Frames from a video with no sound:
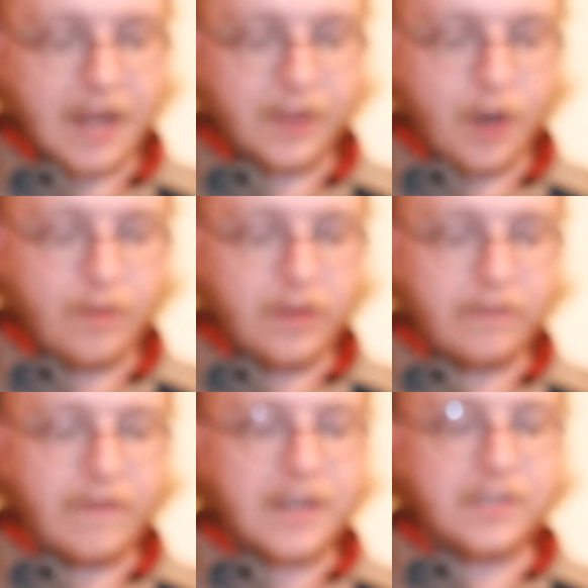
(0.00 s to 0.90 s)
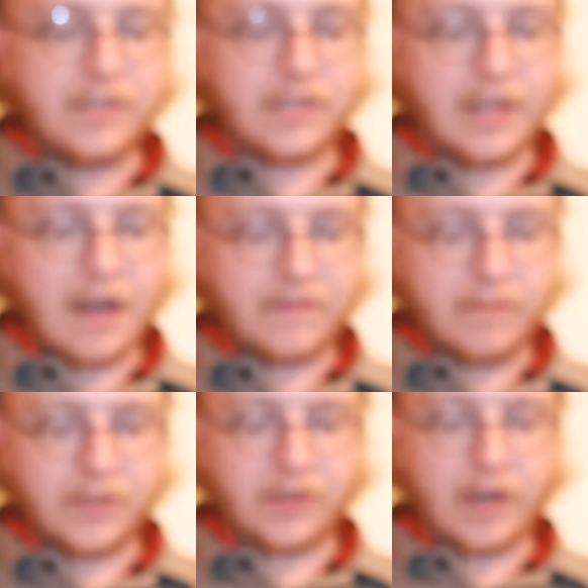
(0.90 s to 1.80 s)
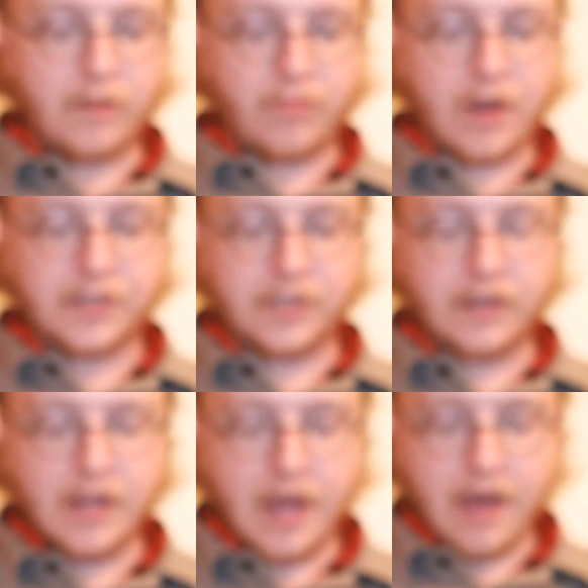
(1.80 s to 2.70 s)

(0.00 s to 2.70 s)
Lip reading: and the only vestiges left in Mr. L. Prosser